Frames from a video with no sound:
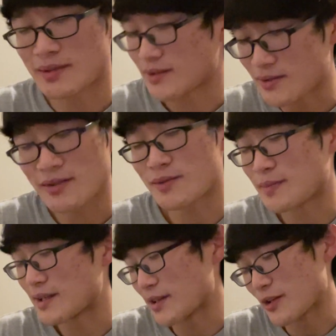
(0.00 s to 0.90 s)
just
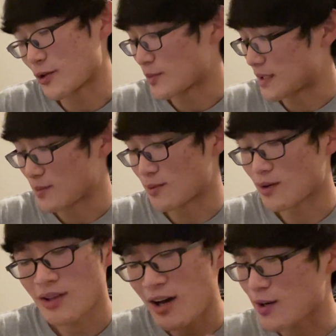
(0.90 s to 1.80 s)
meeting new
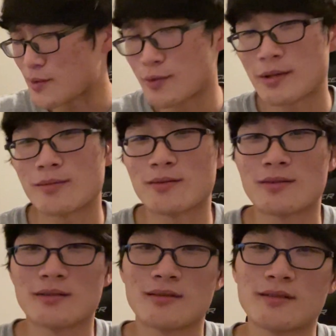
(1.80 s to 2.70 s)
people, a lot of new
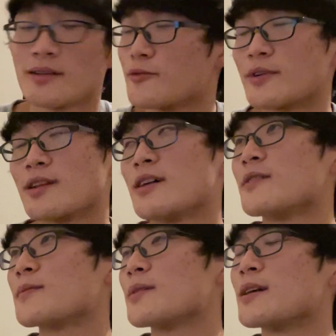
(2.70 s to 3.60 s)
people in real
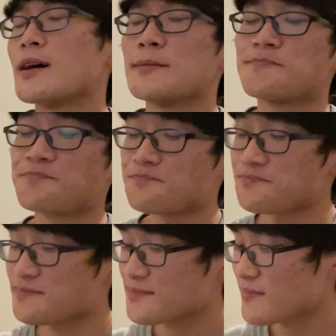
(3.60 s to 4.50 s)
life. But yeah,
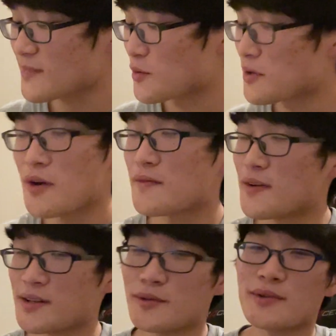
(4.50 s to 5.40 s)
it was all
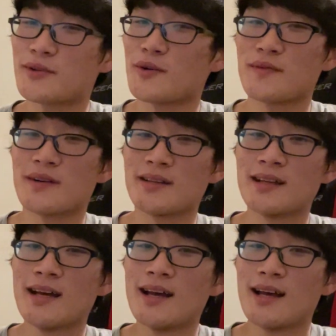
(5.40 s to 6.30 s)
fun. It was so
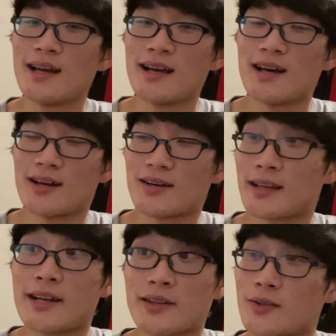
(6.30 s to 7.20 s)
fun,
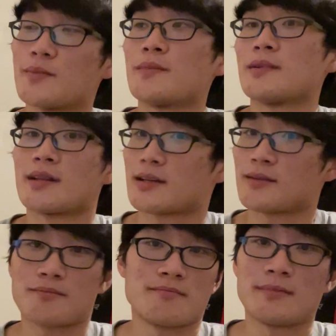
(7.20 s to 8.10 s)
getting to like
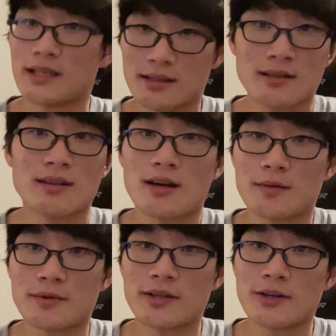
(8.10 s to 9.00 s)
meet a lot
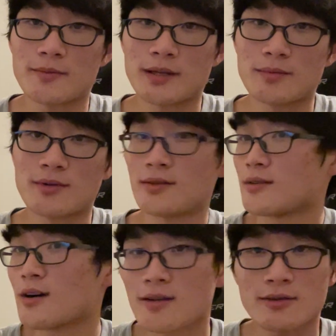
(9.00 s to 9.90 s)
of DDR
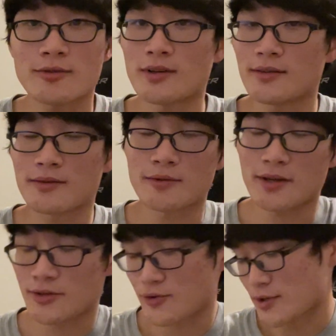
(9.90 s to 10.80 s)
people all across the
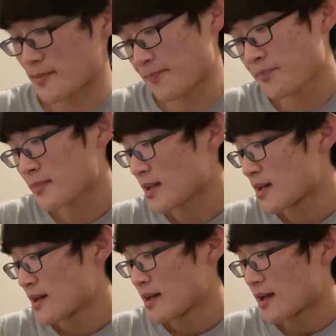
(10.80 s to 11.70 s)
country,
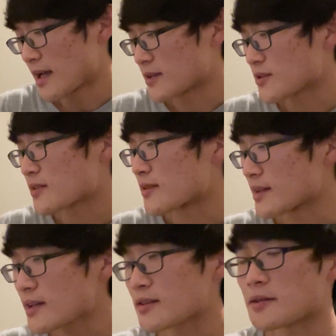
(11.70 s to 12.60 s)
and just
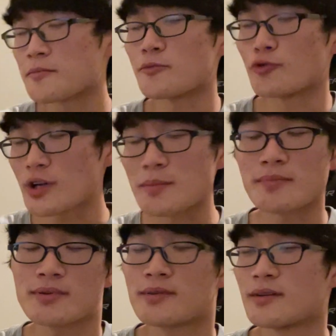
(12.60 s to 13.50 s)
seeing them
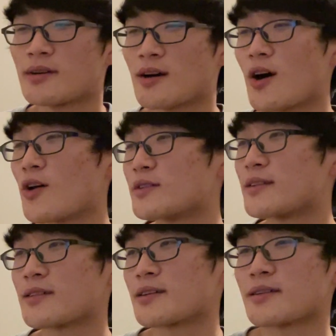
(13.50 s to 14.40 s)
rip all
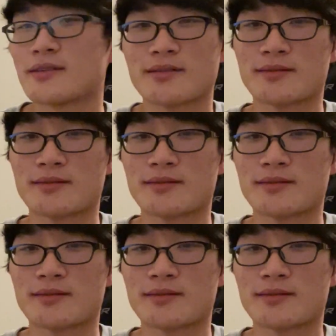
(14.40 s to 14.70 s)
these like